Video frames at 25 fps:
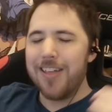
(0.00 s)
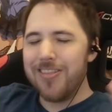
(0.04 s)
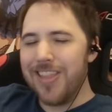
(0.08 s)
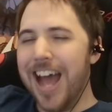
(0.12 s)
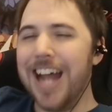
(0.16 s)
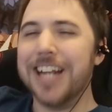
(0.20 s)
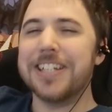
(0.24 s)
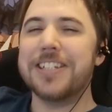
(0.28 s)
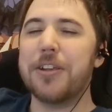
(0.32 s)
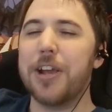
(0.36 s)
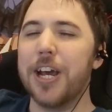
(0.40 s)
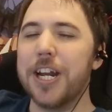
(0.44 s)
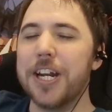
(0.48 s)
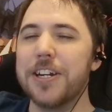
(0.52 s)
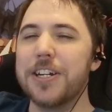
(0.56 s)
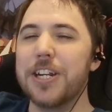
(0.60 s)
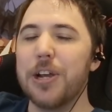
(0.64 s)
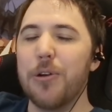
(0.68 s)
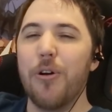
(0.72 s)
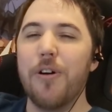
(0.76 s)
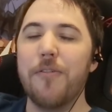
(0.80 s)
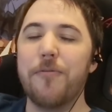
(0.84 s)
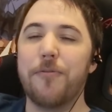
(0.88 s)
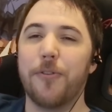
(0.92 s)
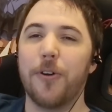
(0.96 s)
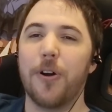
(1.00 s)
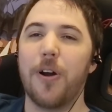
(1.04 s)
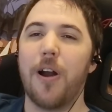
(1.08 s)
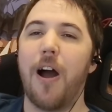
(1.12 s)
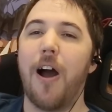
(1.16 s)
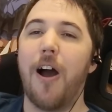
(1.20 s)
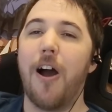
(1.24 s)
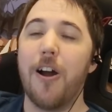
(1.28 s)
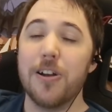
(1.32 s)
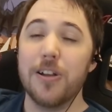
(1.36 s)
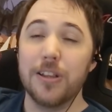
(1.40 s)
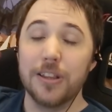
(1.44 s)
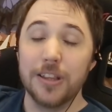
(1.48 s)
And that's gonna do it
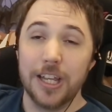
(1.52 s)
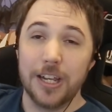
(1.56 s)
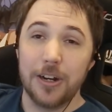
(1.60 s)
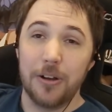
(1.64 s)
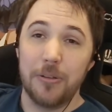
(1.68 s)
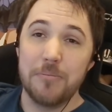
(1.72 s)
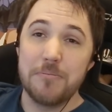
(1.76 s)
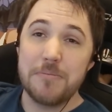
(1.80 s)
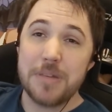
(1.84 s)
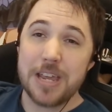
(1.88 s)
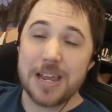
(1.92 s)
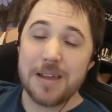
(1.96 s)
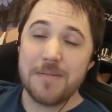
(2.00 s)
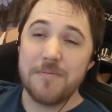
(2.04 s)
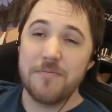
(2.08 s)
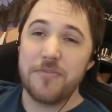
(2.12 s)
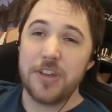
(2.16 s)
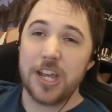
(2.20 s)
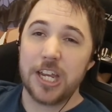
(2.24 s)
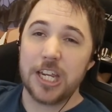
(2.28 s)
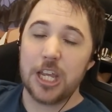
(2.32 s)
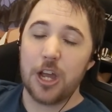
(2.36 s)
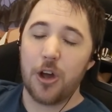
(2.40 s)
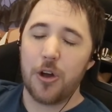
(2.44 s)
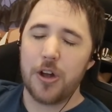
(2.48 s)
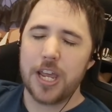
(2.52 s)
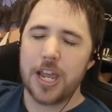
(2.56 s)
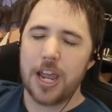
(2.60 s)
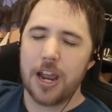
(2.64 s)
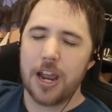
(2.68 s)
for our little meme video